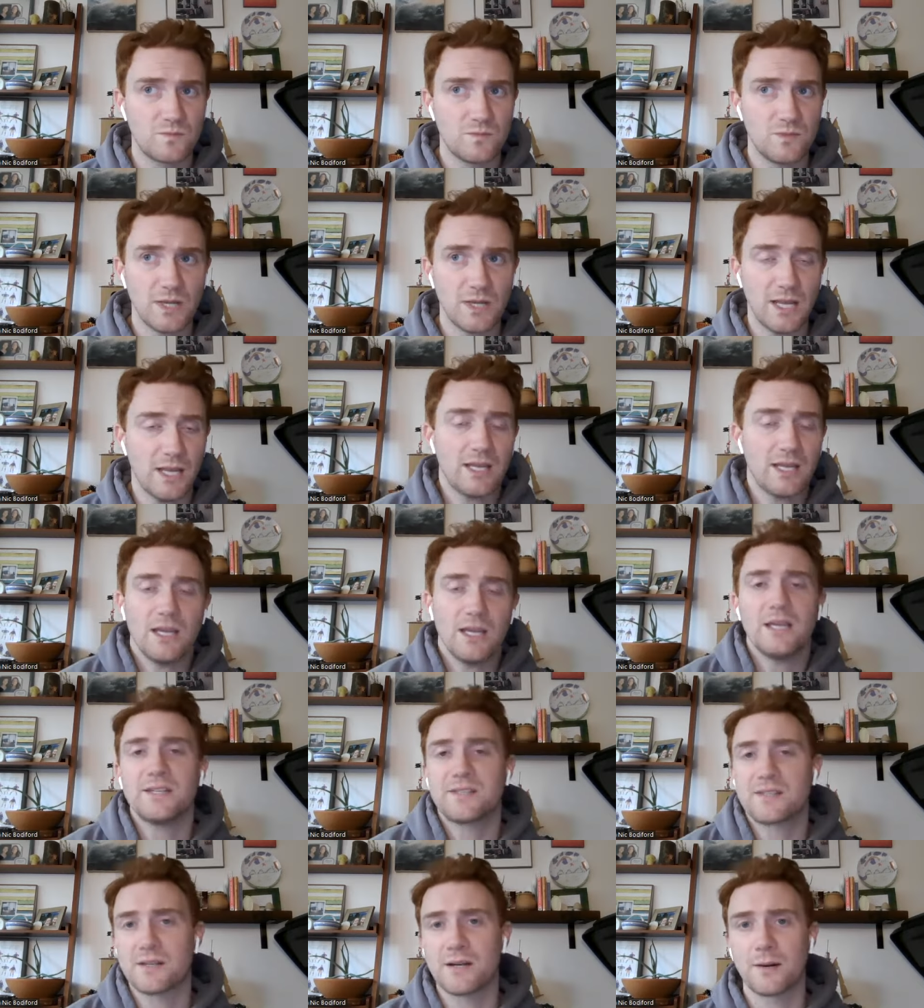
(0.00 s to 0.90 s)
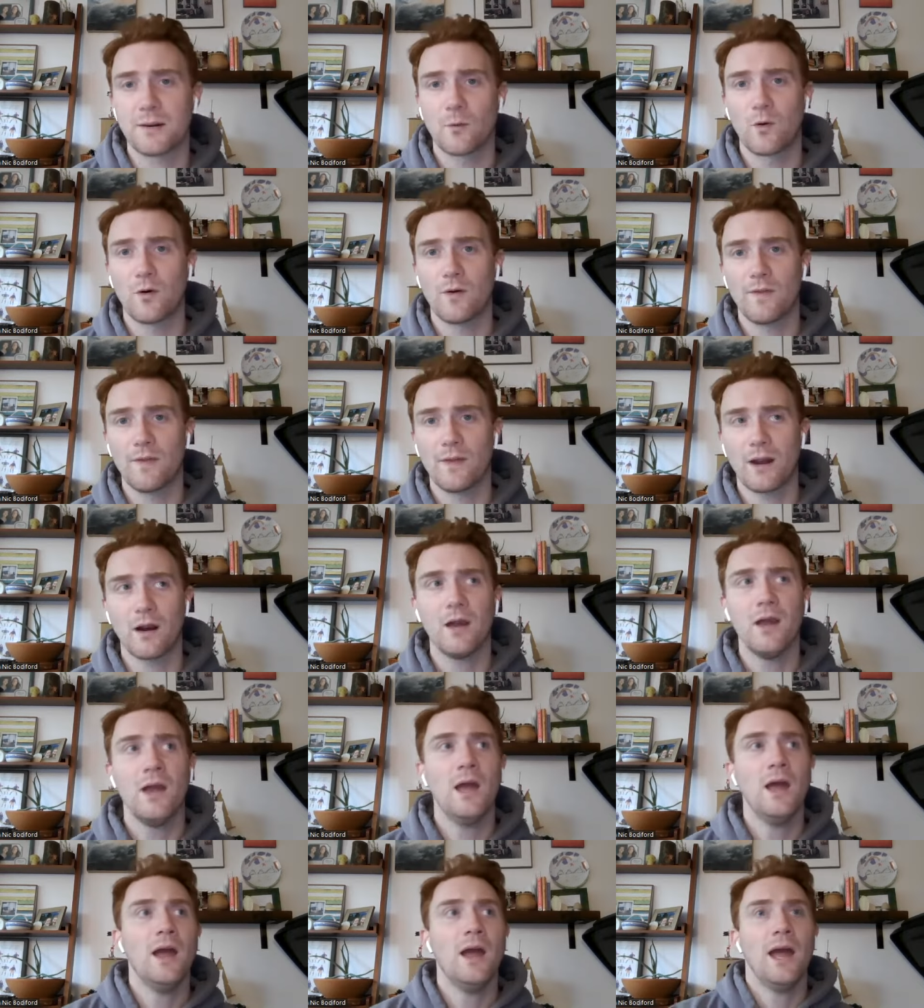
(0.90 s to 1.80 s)
He, he's the number one there.
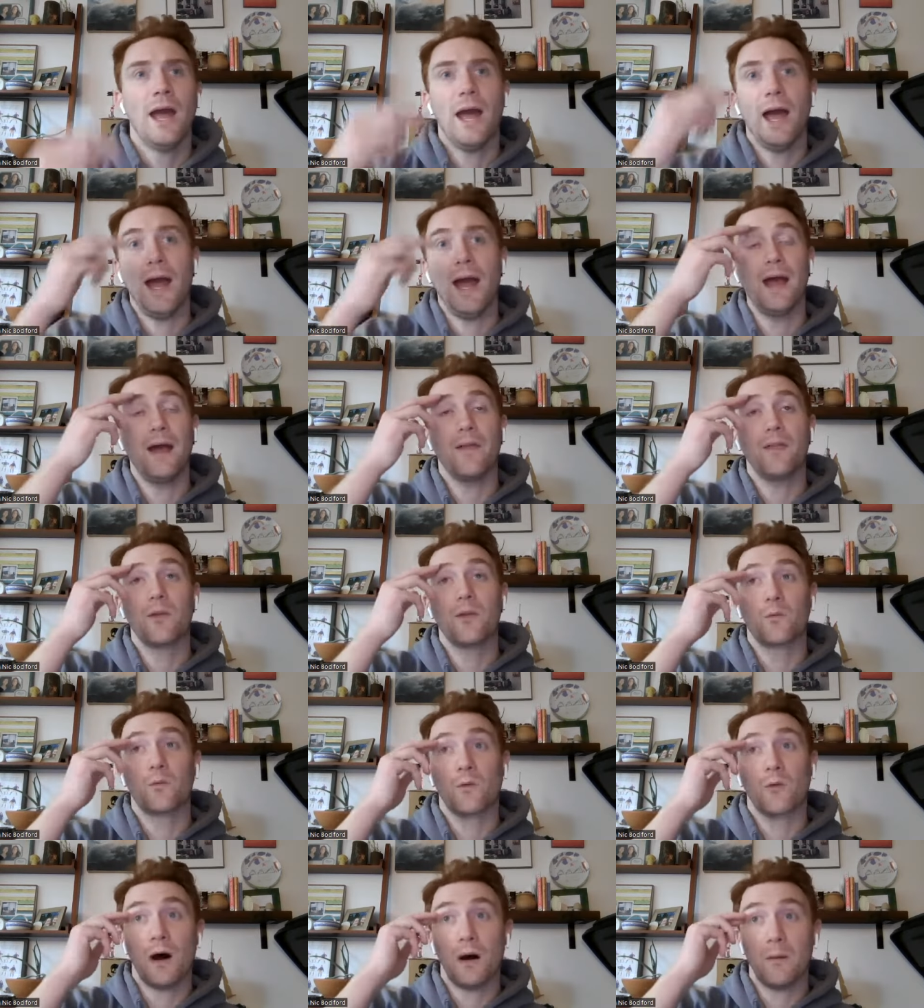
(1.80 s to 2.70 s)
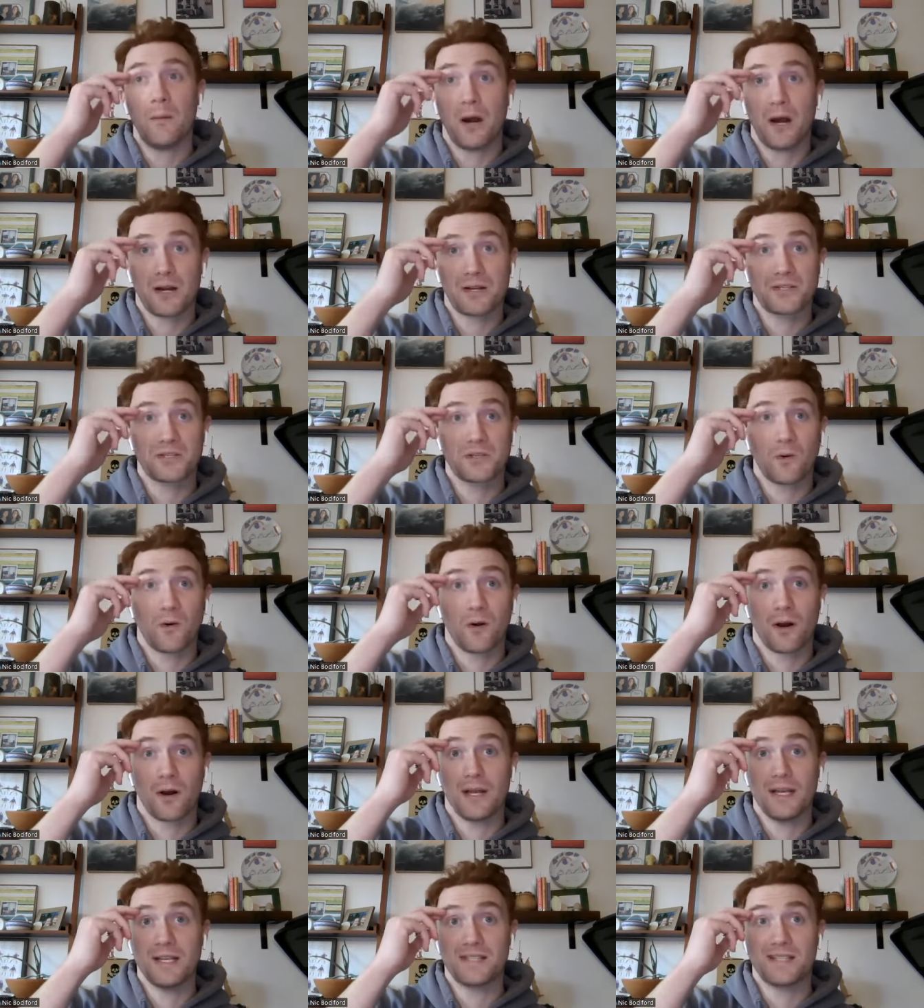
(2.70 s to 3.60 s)
And the raw box
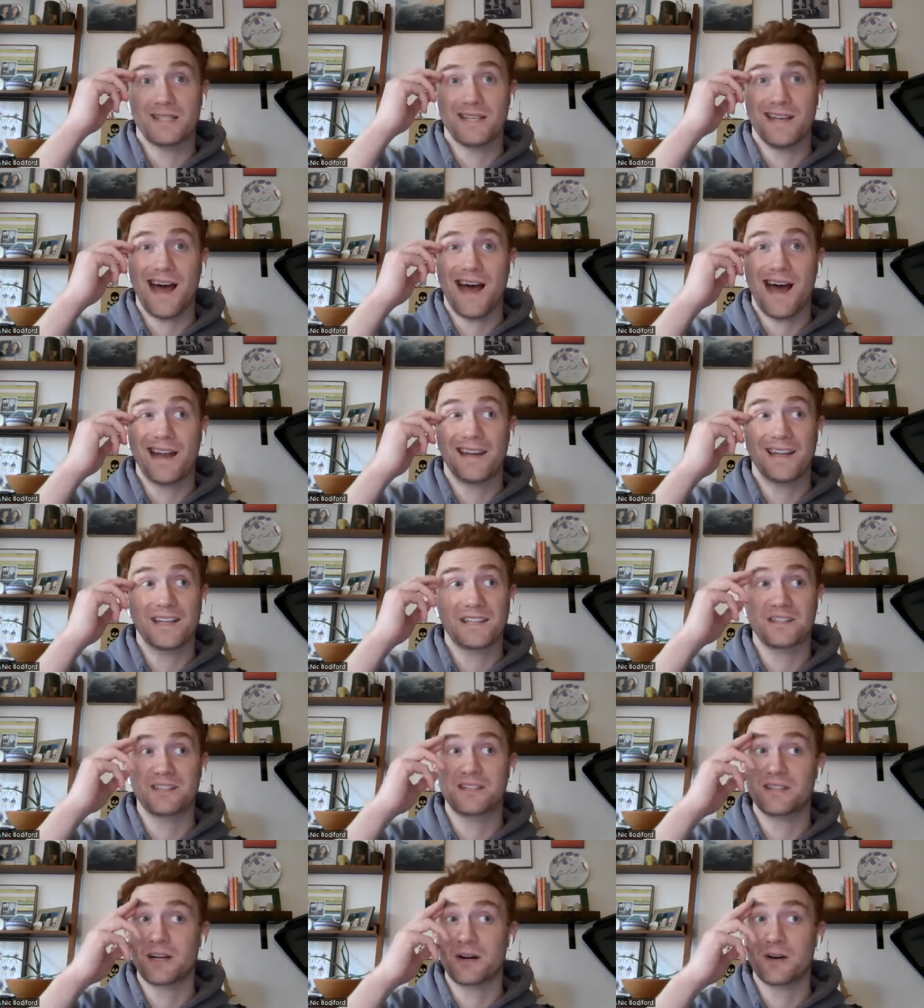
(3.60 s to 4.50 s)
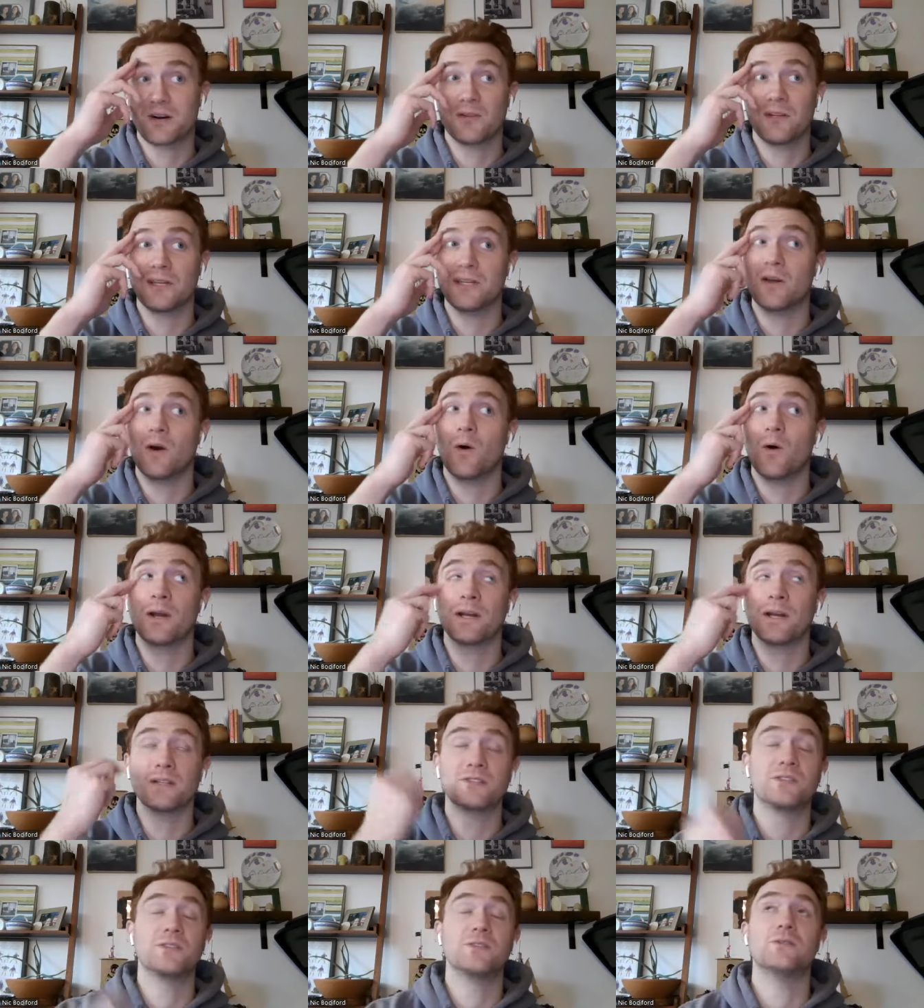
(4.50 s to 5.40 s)
score is not necessarily
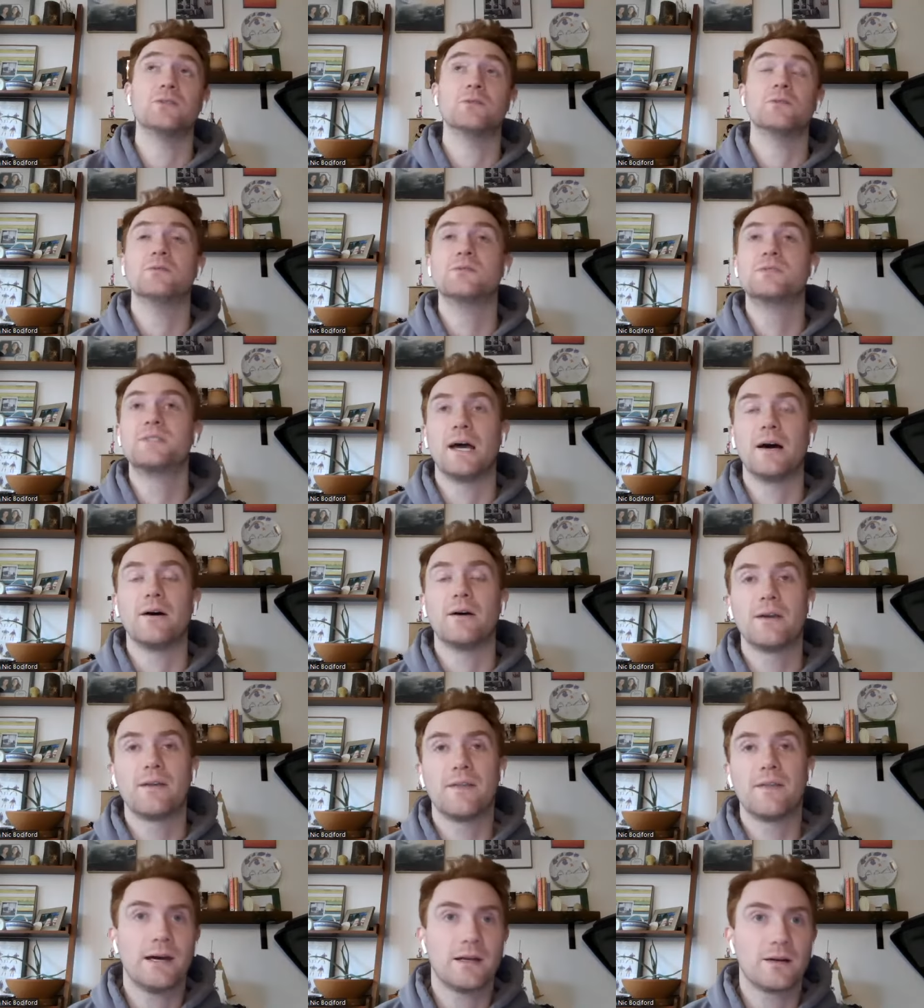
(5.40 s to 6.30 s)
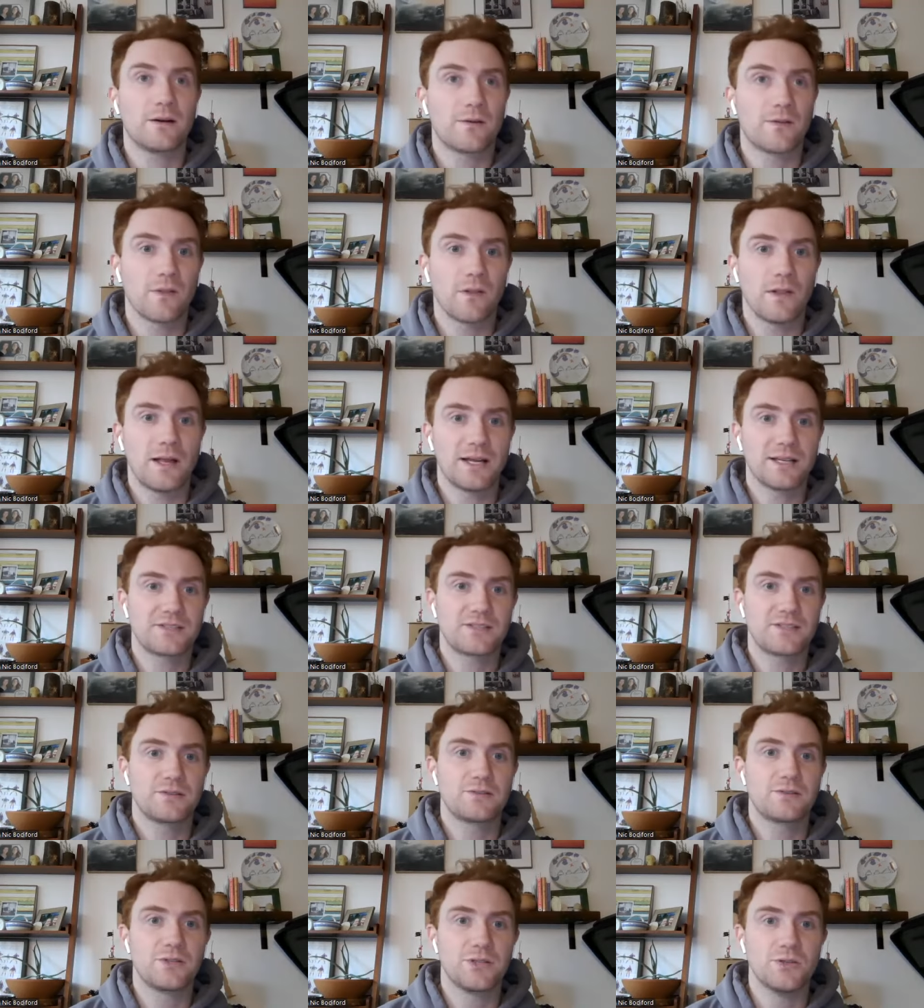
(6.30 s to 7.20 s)
going to tell you that over the
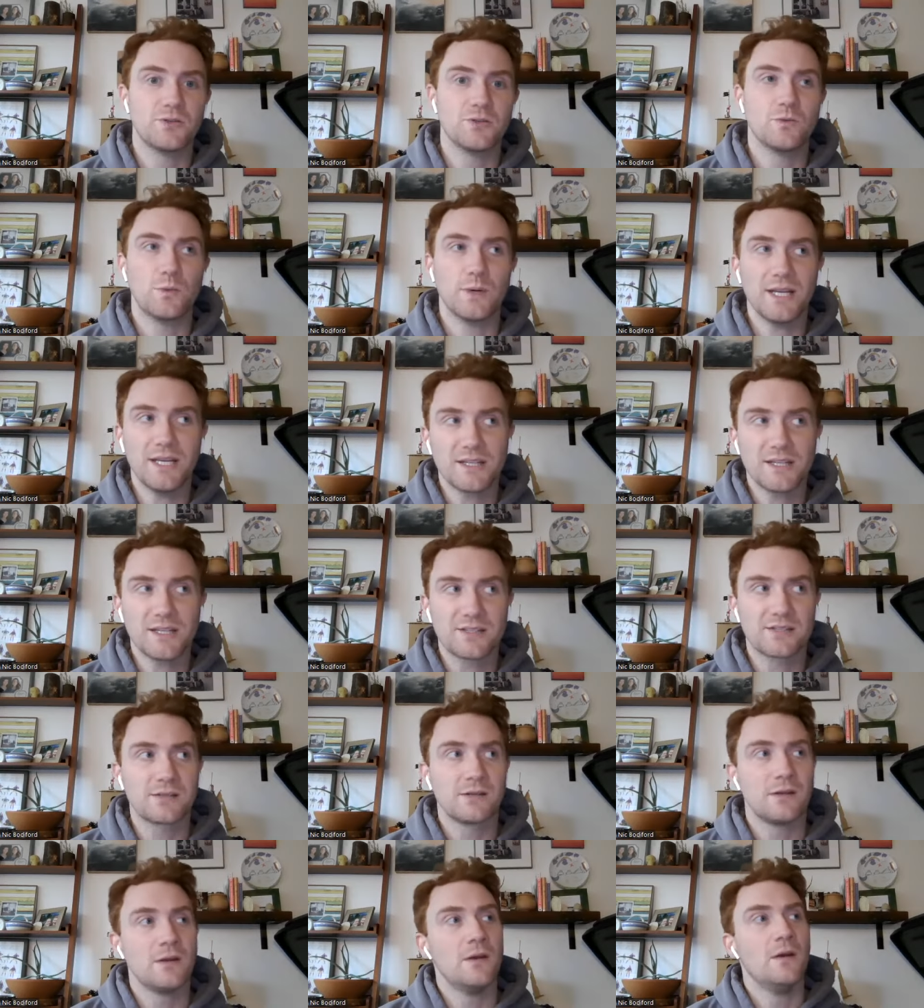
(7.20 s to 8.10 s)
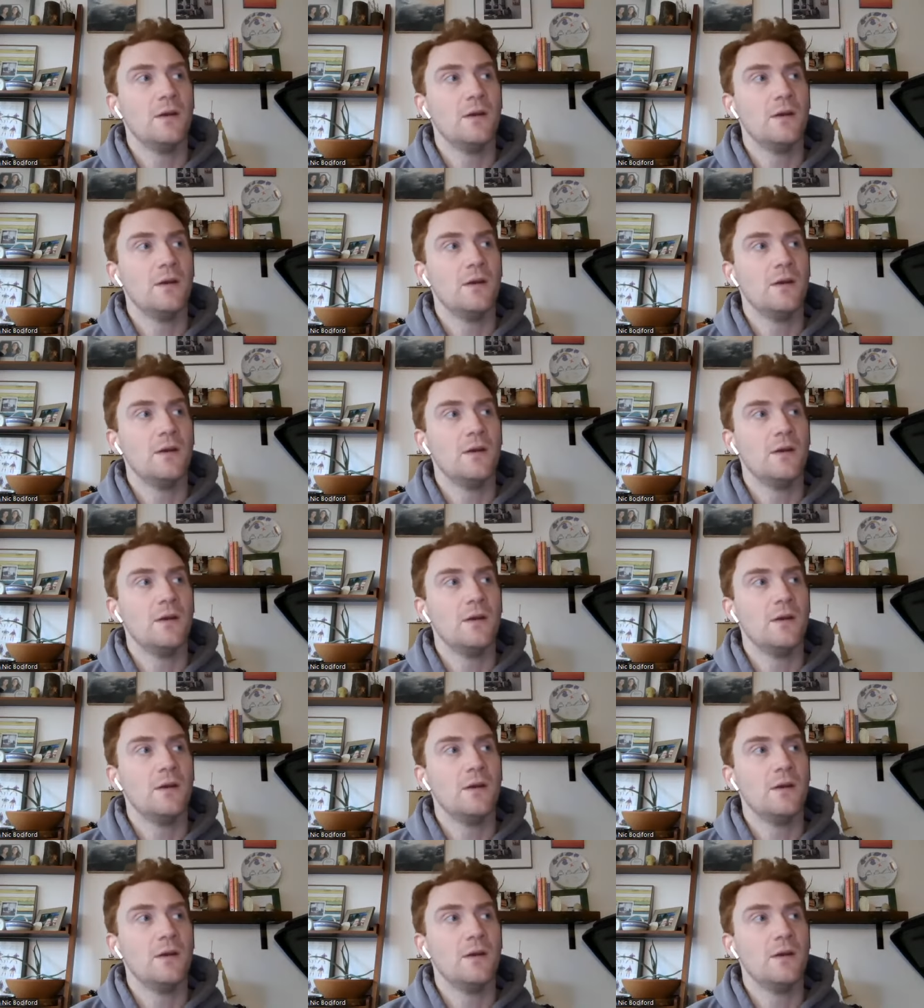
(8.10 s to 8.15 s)
last two weeks,